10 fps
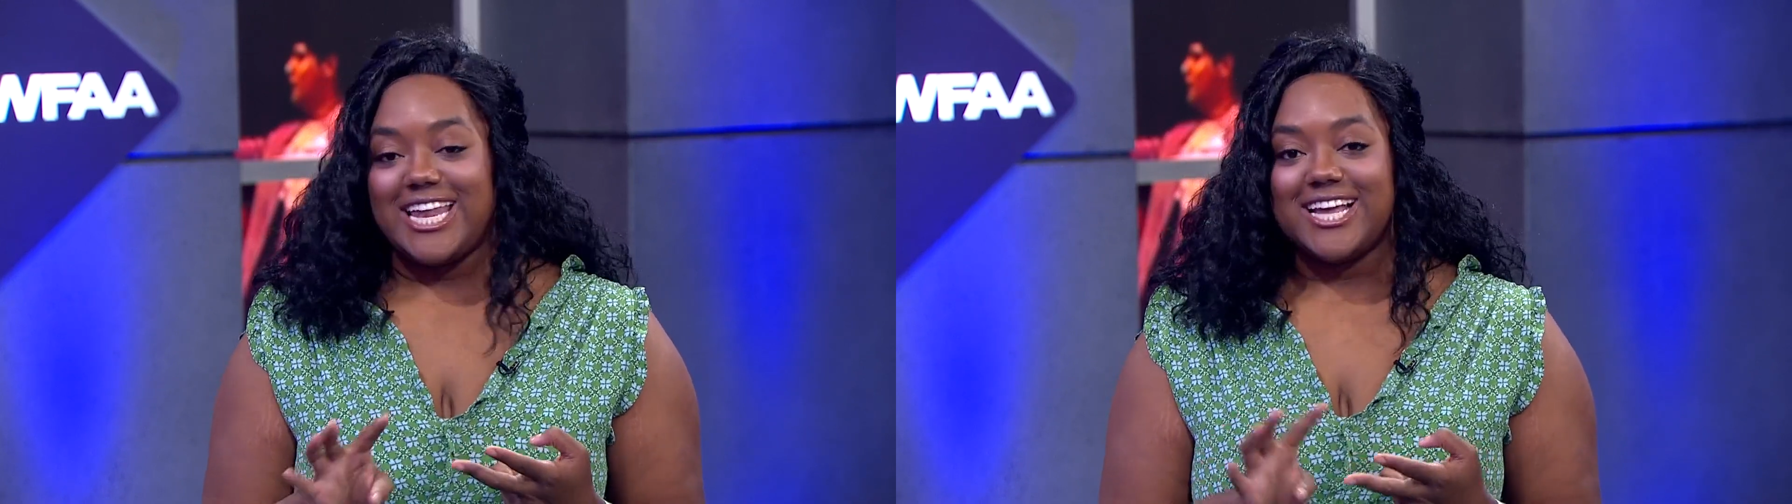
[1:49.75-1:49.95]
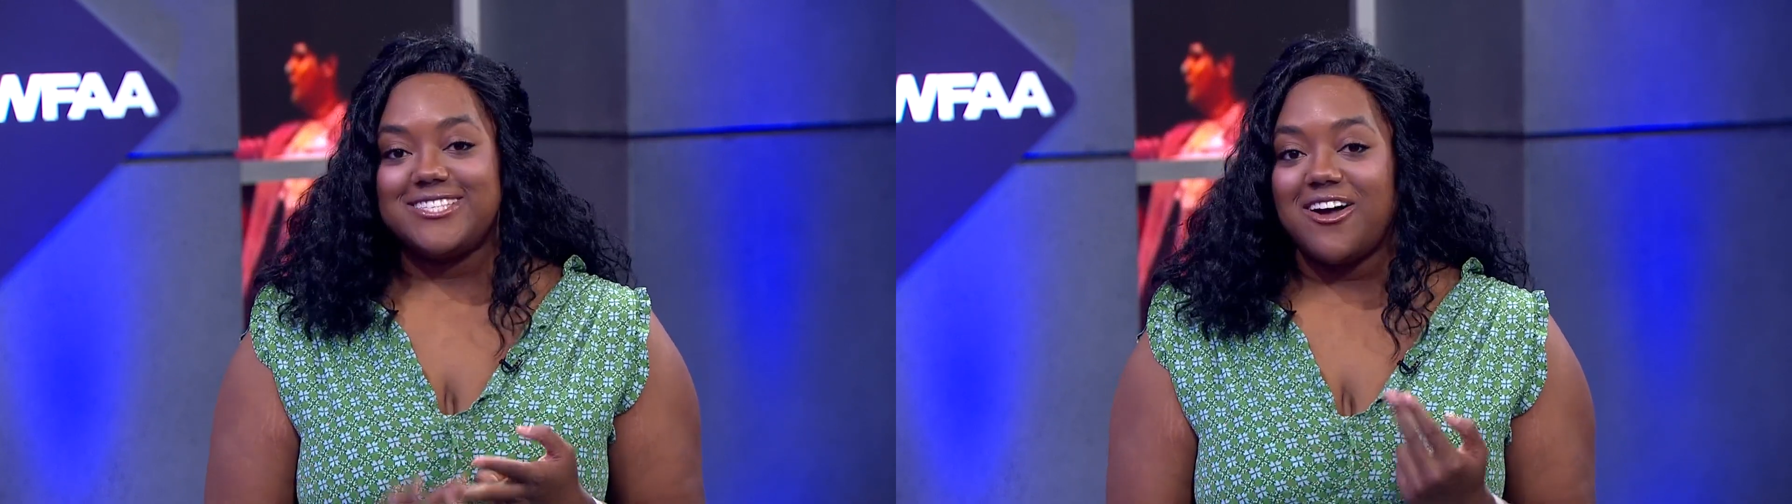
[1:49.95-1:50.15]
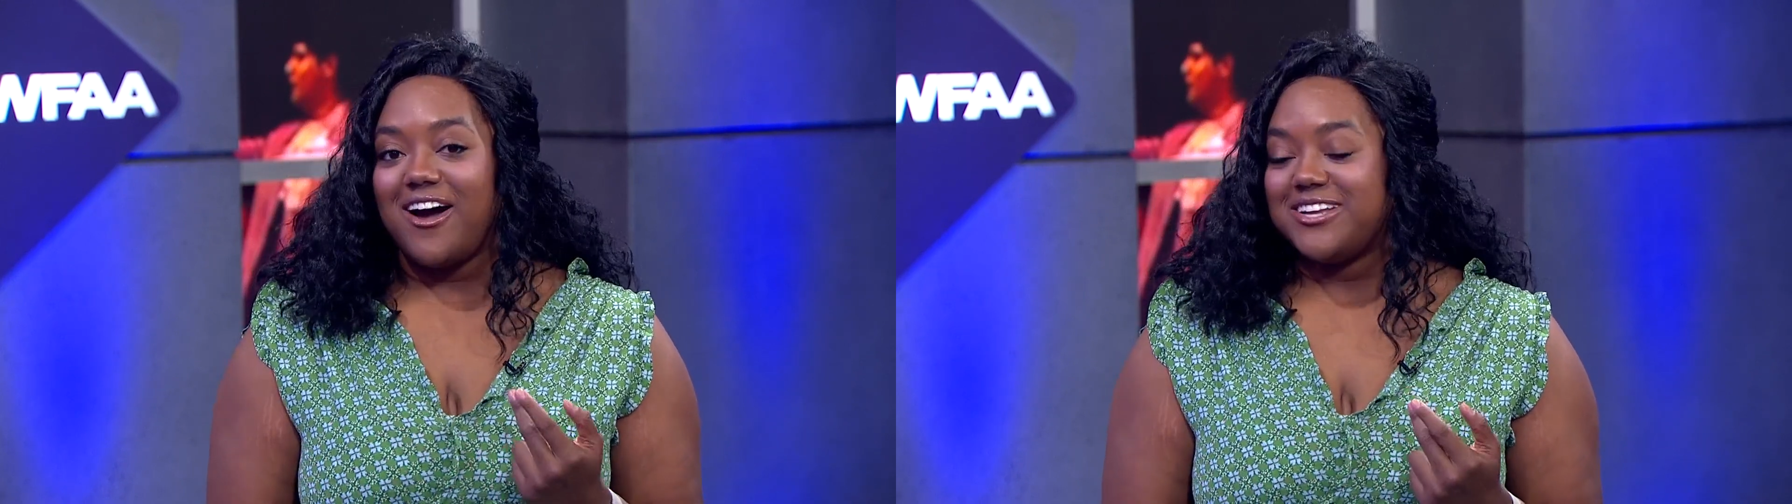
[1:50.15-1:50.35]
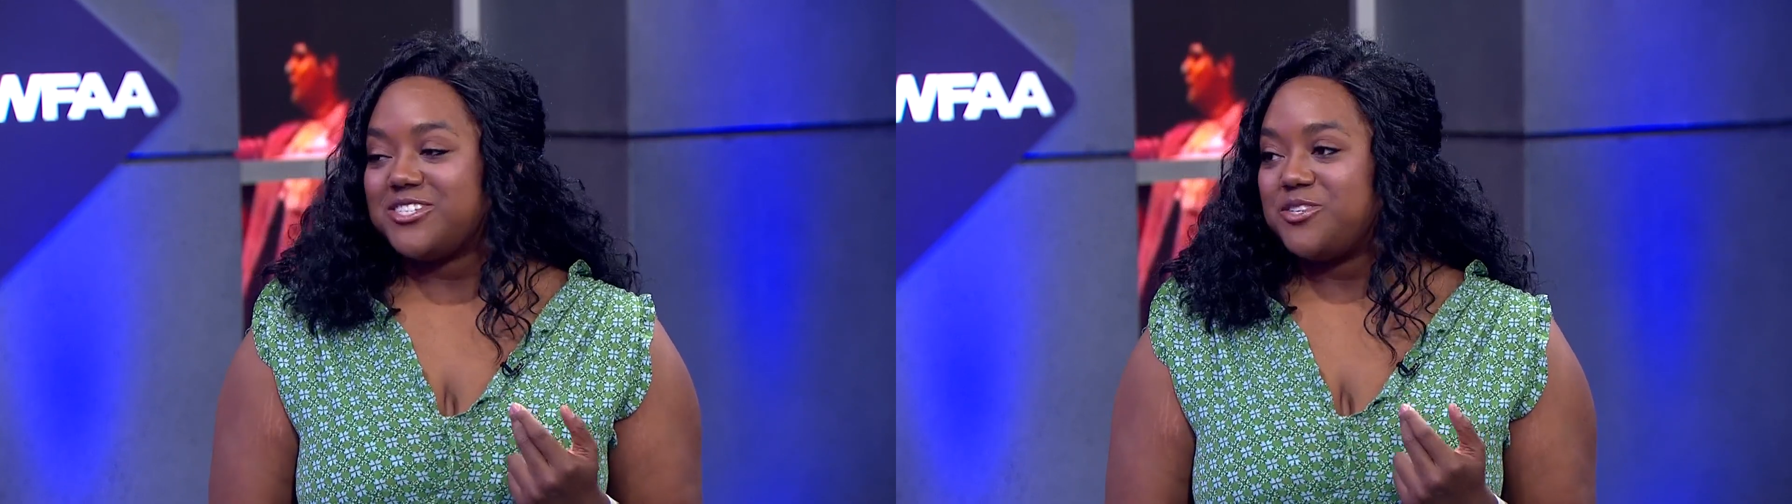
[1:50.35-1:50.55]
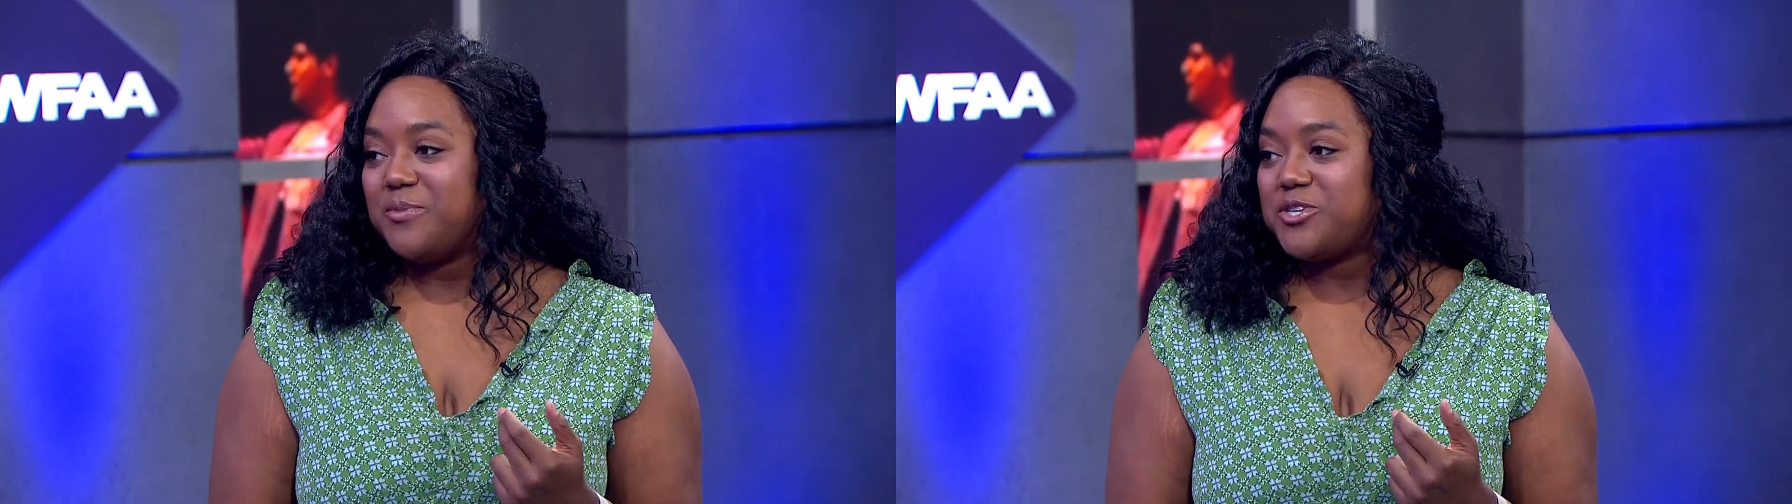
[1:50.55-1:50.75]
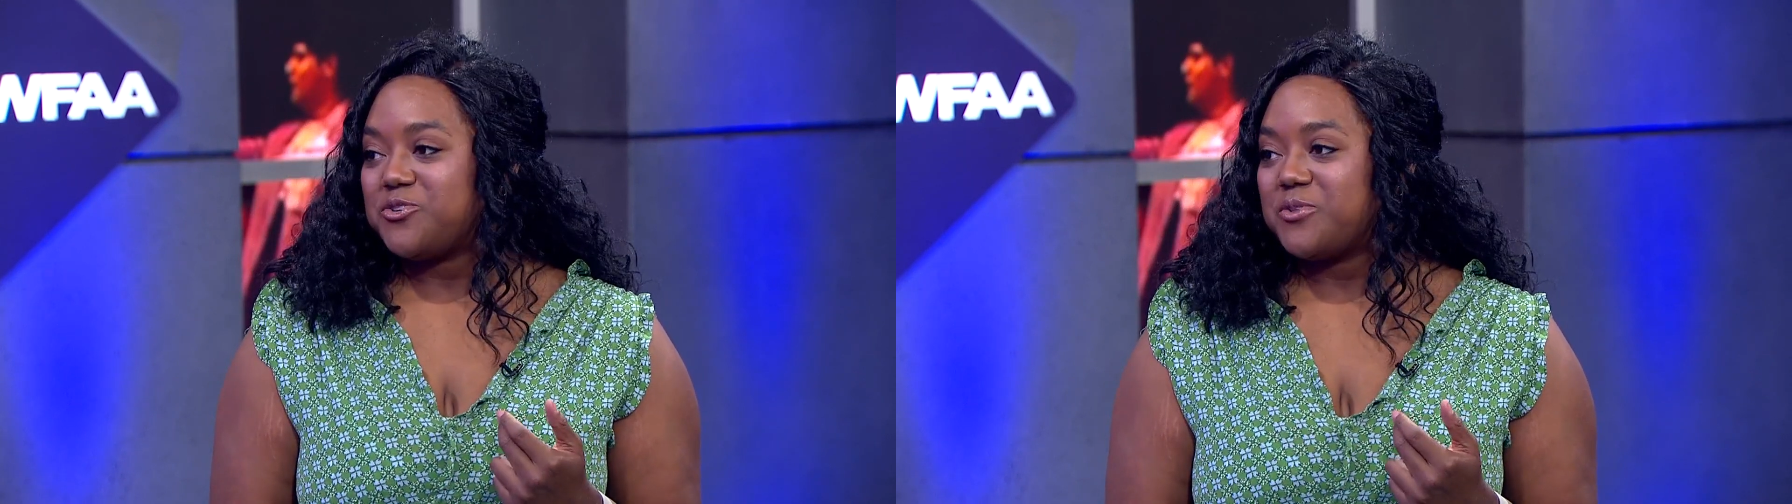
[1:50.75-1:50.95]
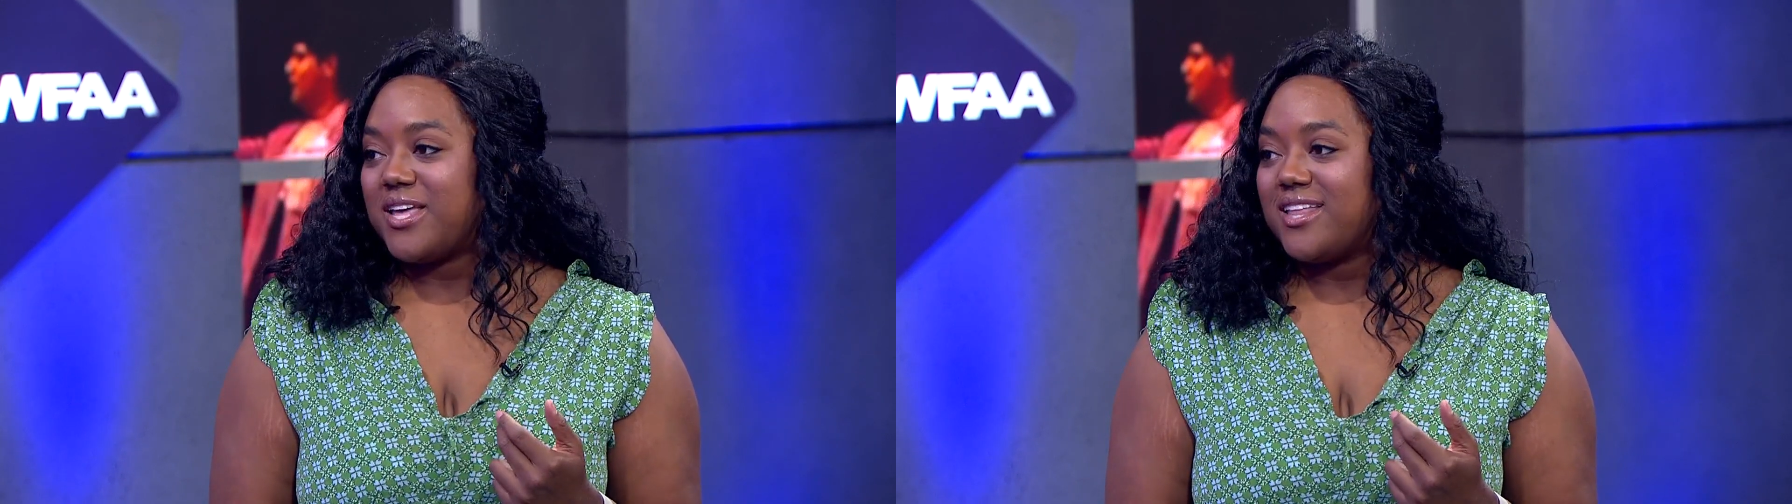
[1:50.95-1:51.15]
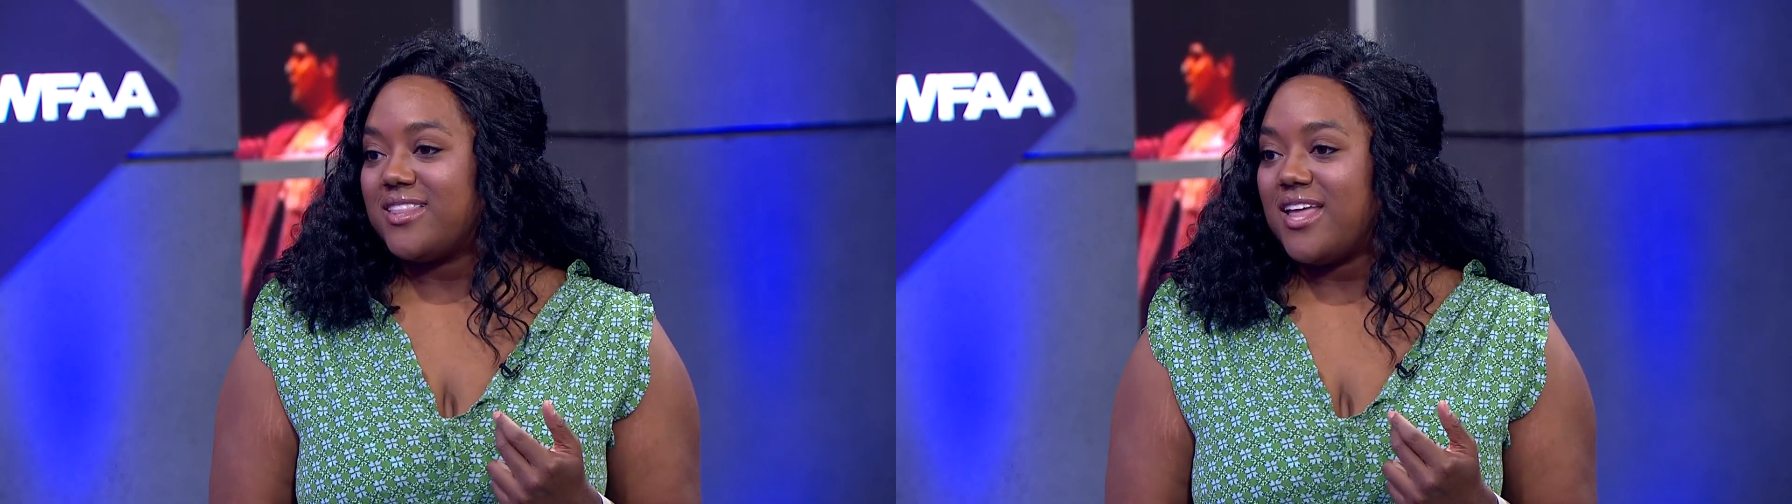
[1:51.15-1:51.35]
that I saw it just to make sure
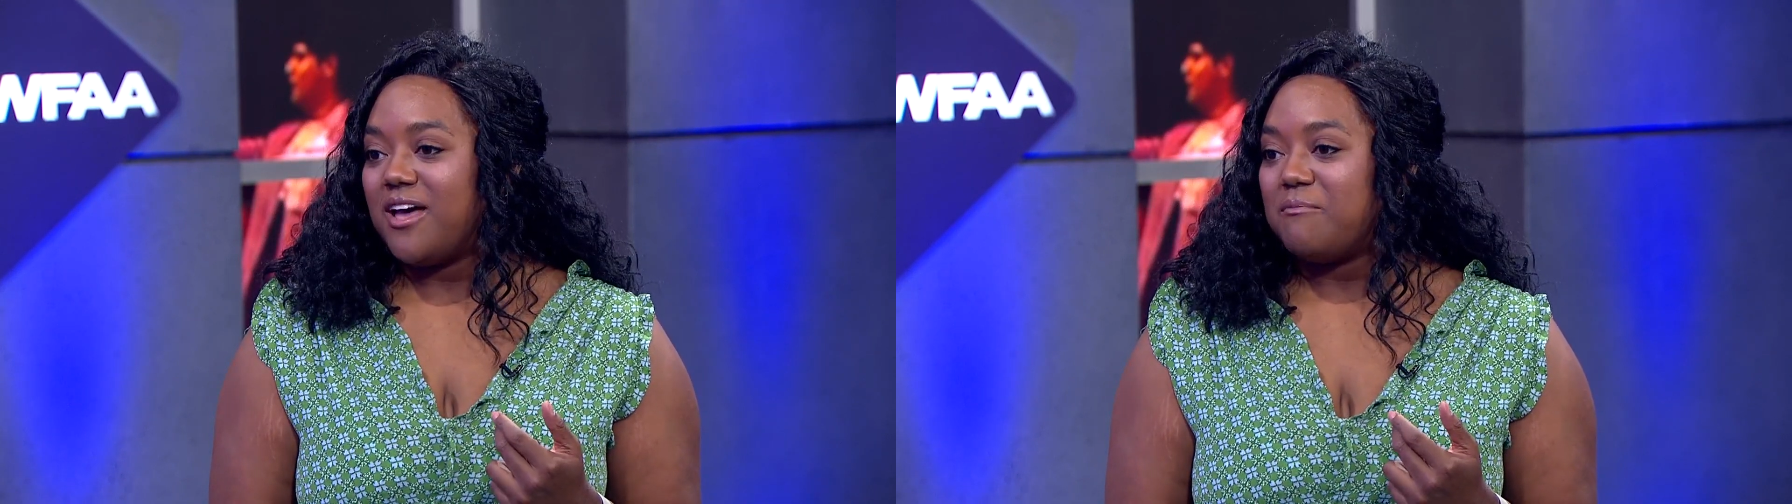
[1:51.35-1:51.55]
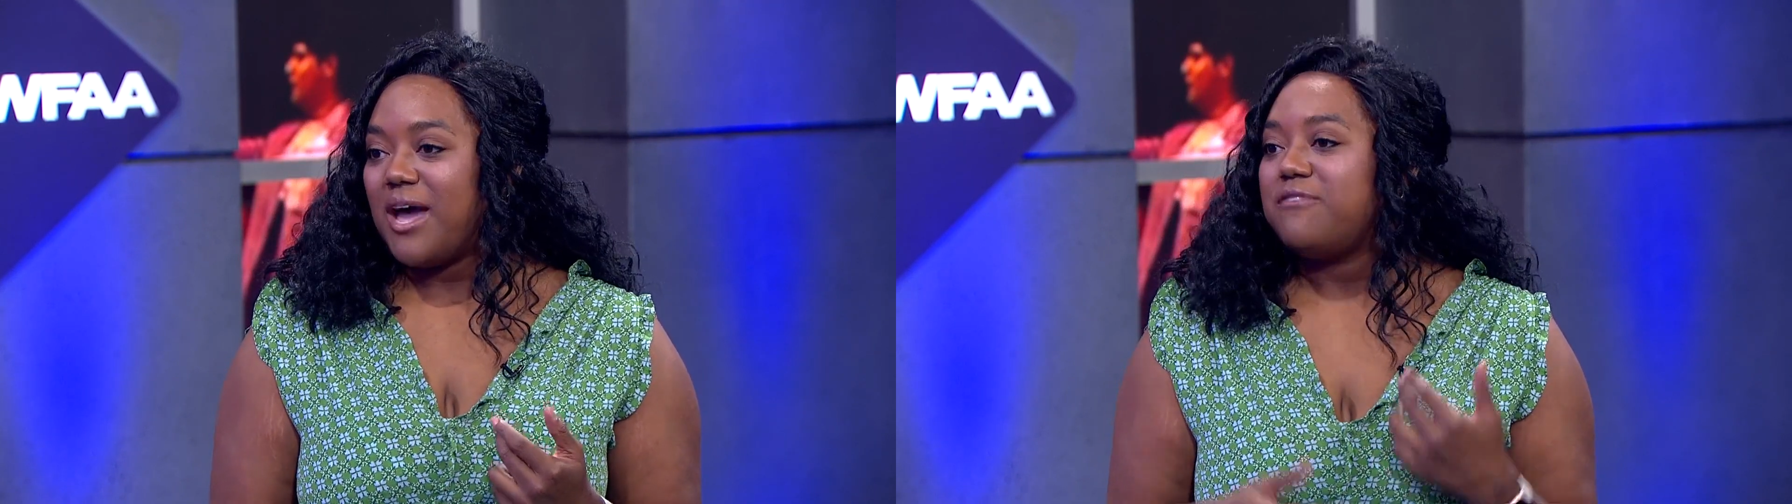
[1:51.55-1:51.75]
that um,